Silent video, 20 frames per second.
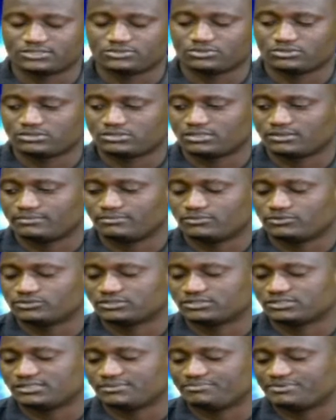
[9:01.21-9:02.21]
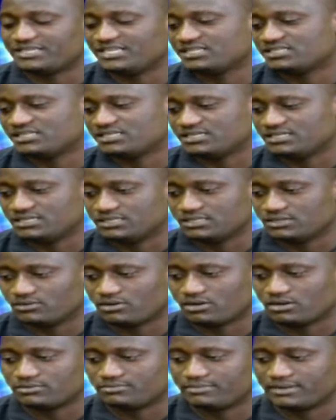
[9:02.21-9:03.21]
not the biggest league in the
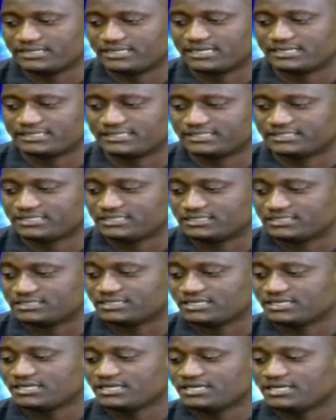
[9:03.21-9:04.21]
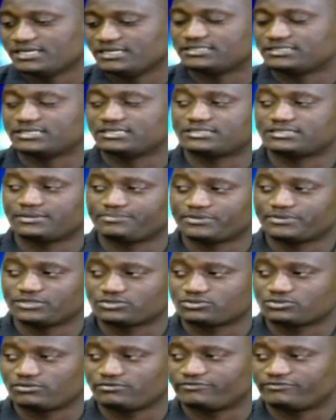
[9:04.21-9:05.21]
world, but at least it's a stepping
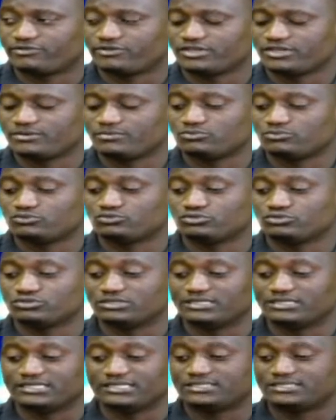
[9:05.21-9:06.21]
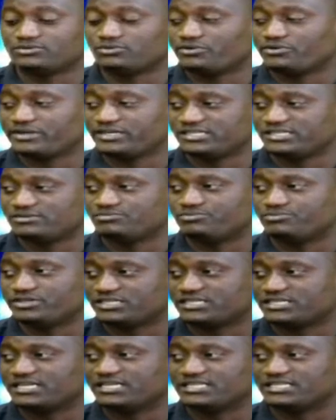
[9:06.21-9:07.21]
stone for him. He's already in
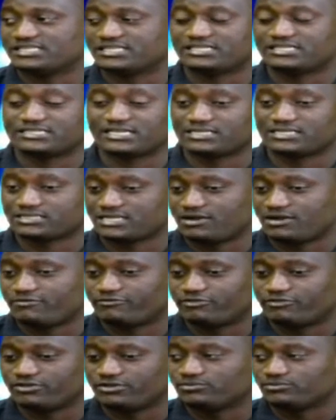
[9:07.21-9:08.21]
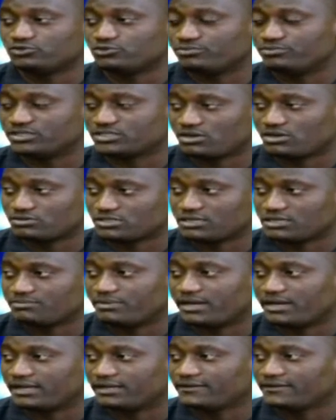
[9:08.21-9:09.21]
Britain. It's a chance now for him to be scouted
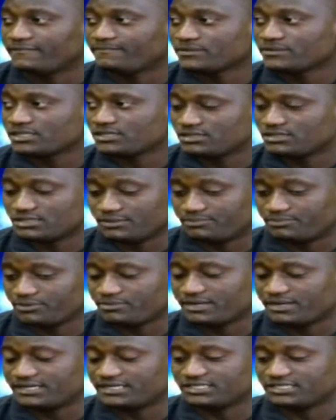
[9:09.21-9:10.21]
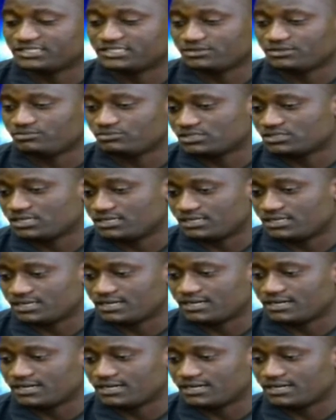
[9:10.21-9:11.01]
by the Premier League teams, and